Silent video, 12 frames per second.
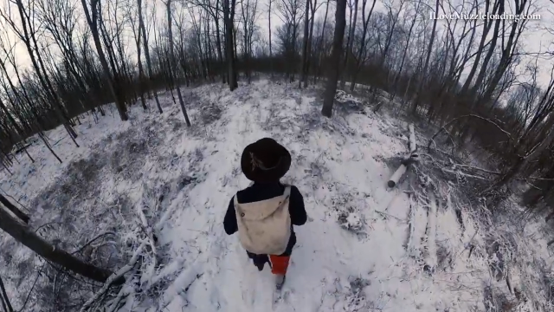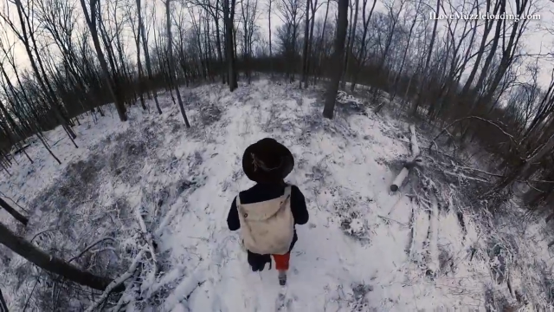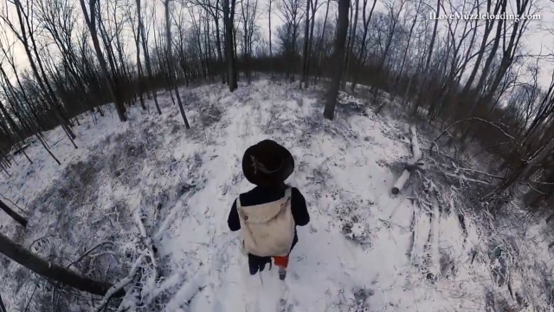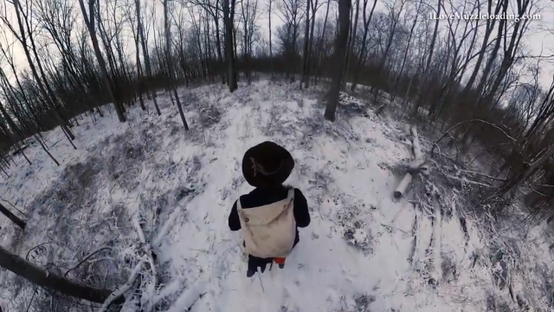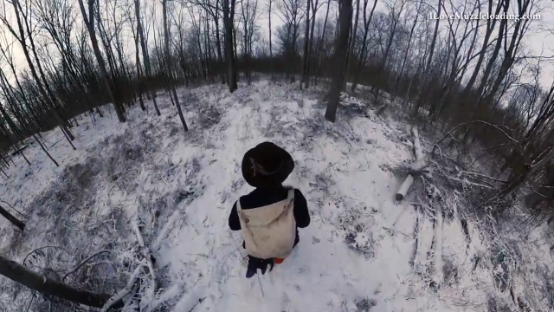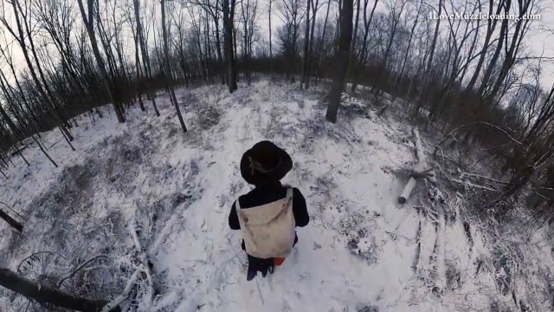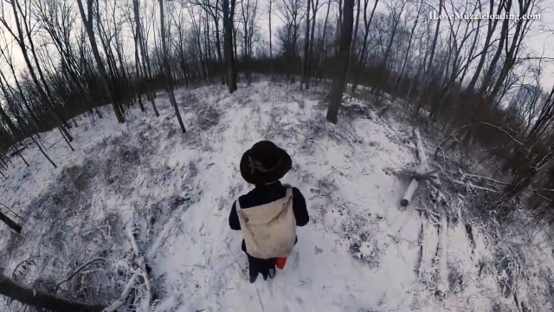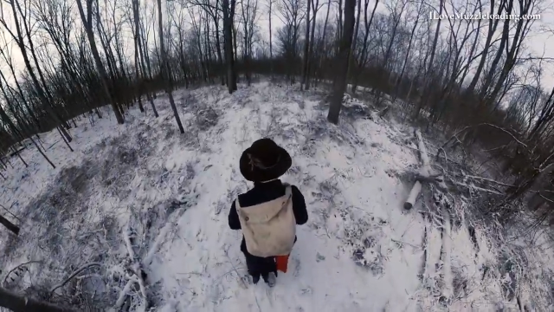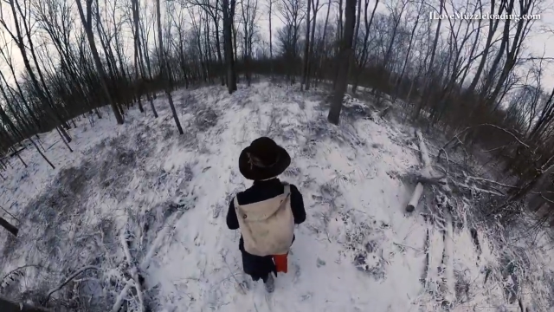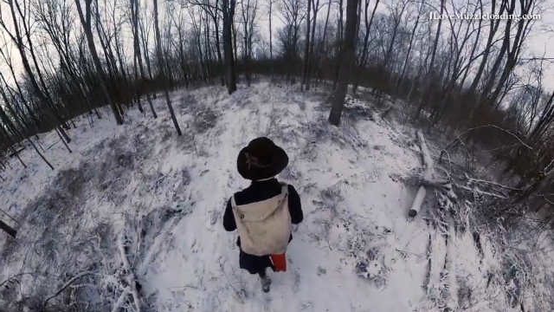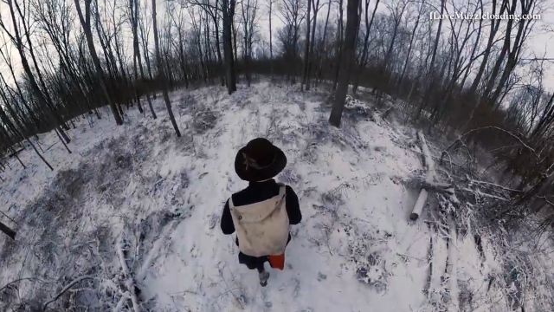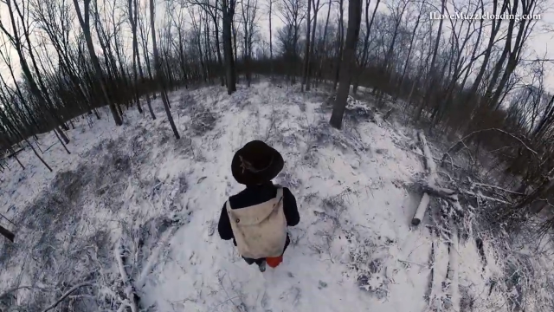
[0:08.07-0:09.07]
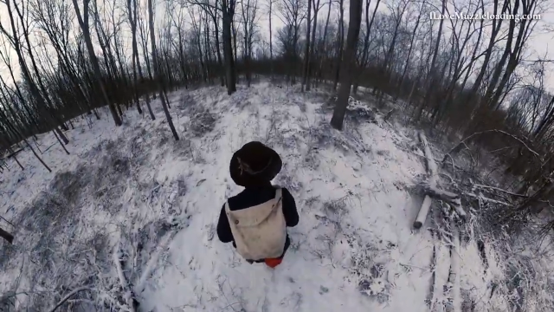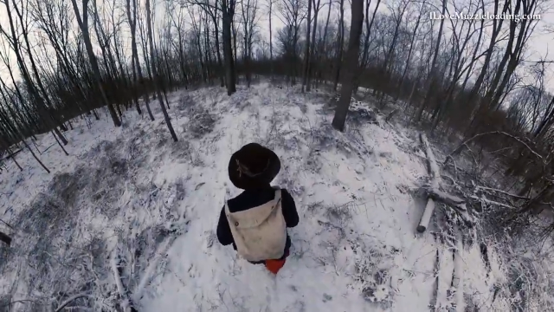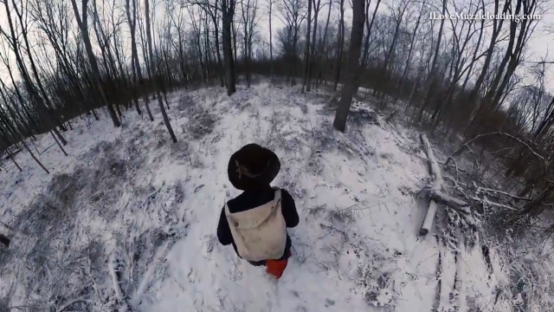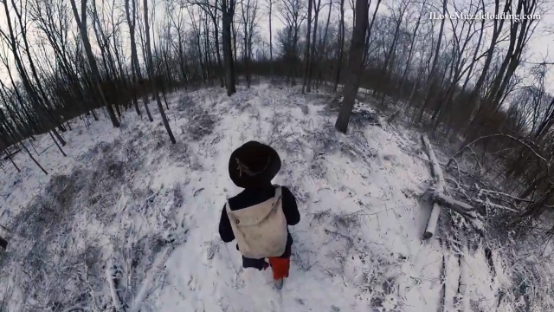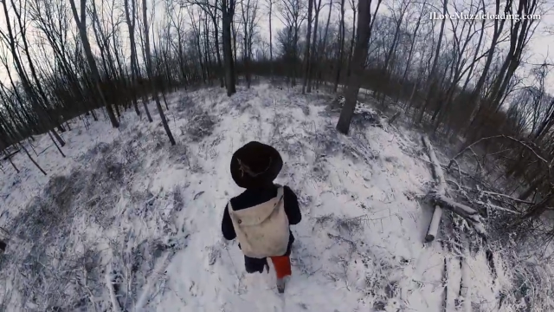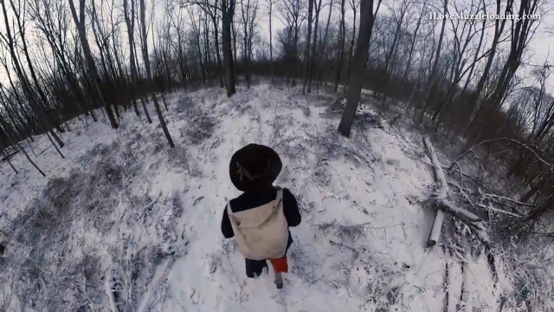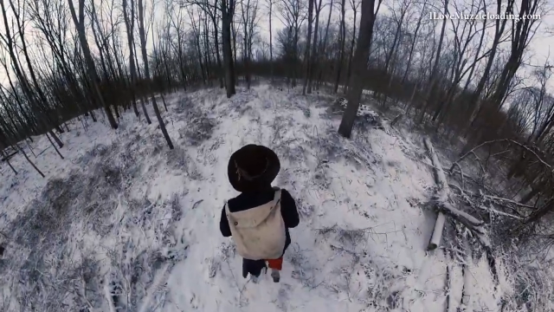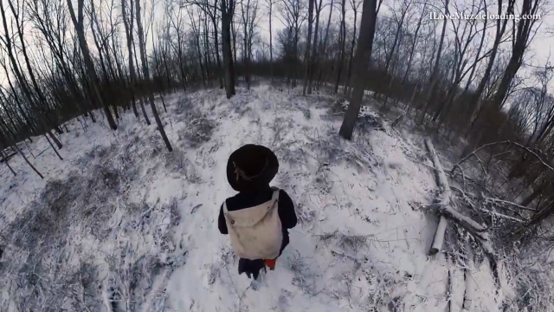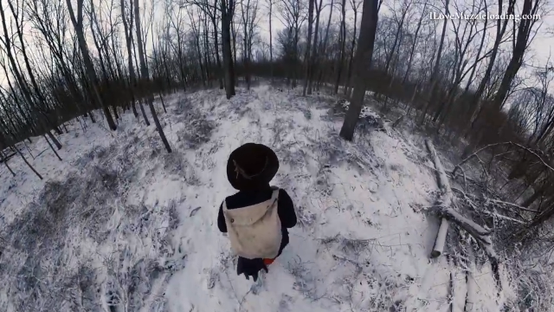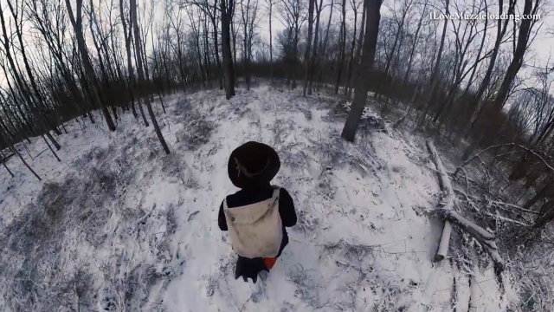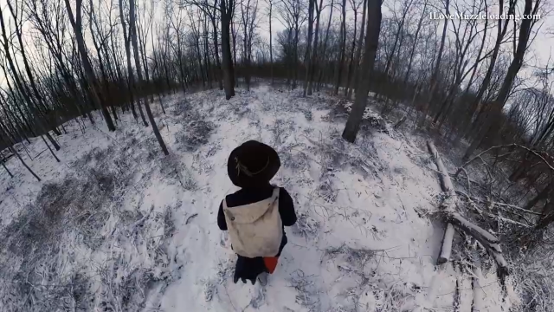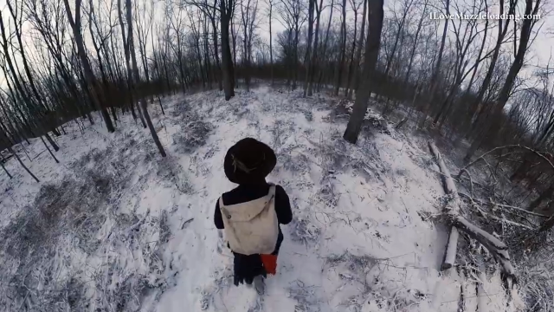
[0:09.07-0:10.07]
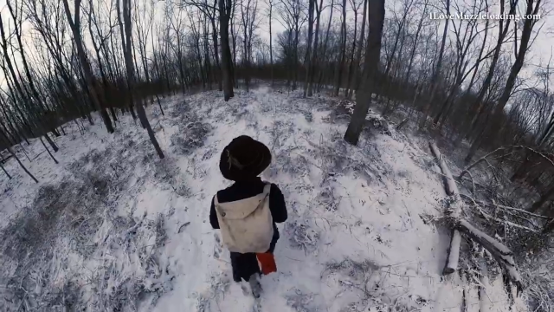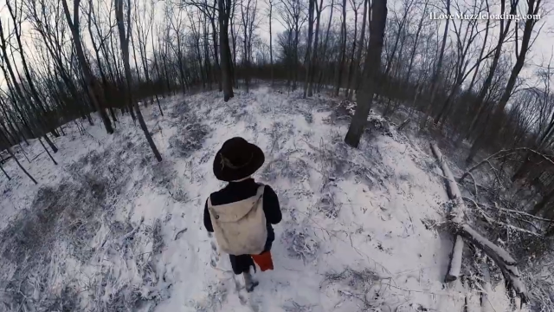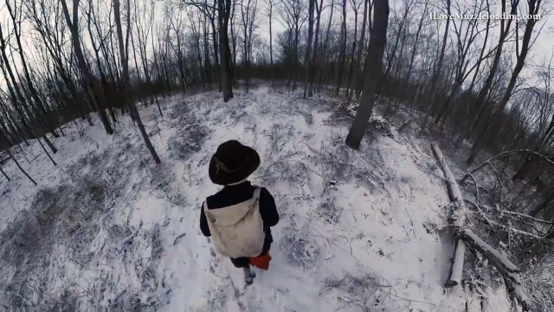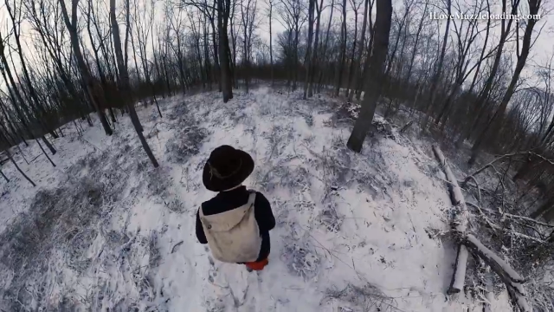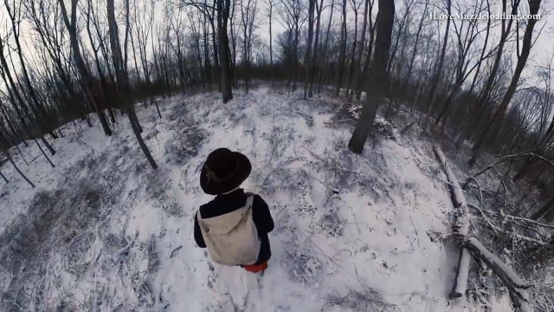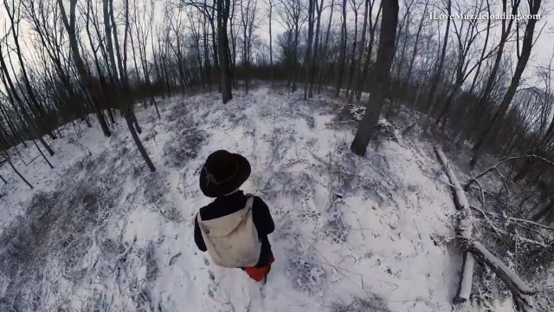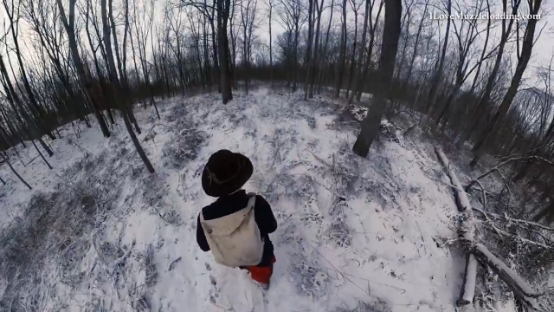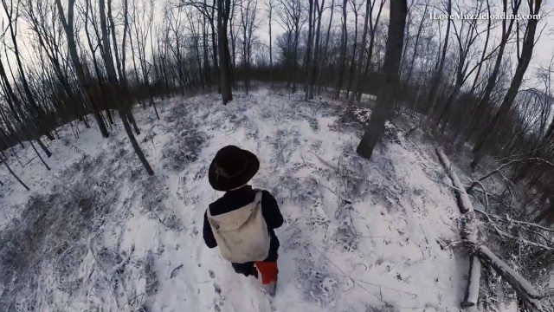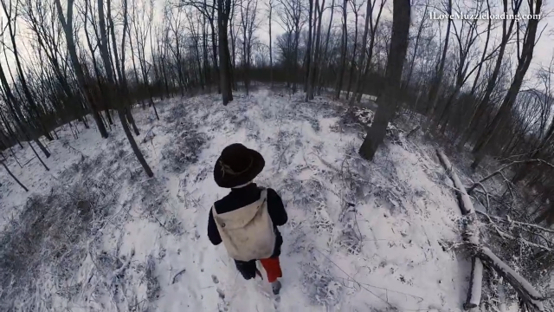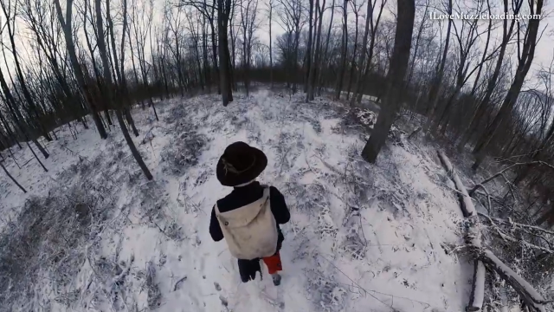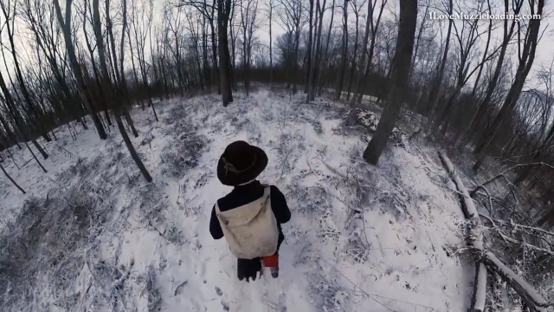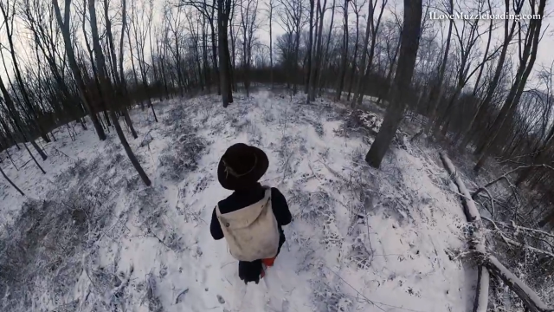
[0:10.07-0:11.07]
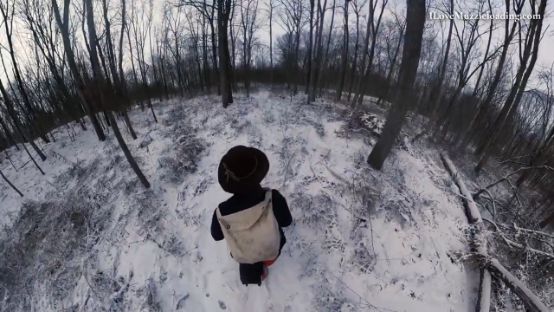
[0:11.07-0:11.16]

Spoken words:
[unreadable: no face in view]